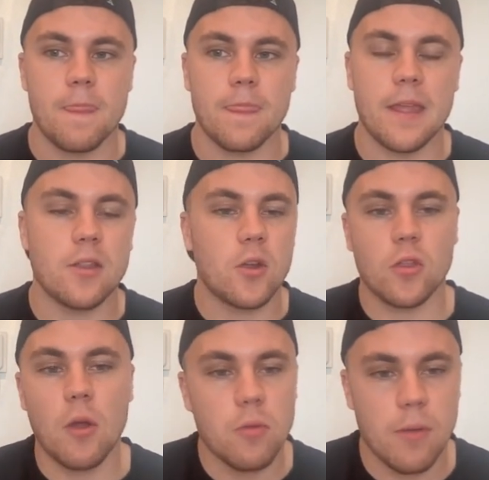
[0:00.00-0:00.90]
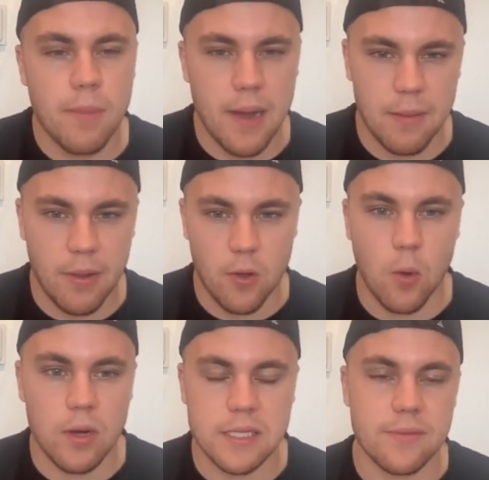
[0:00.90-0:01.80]
then don't complain about the
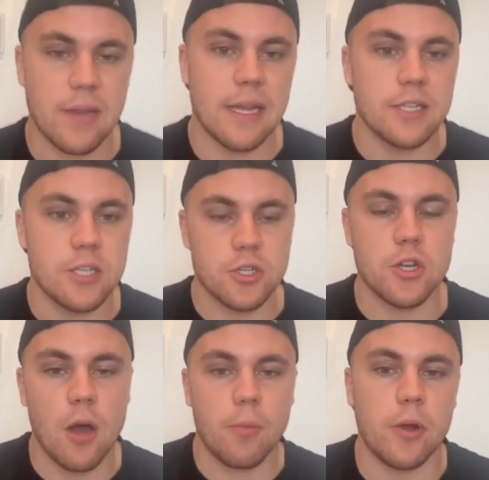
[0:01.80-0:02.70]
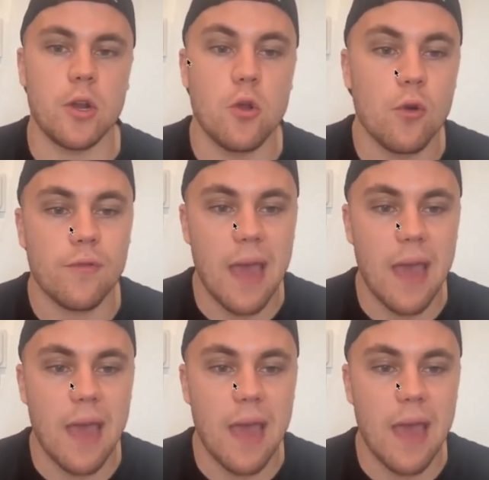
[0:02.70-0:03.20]
quality of the leads. You're just not putting enough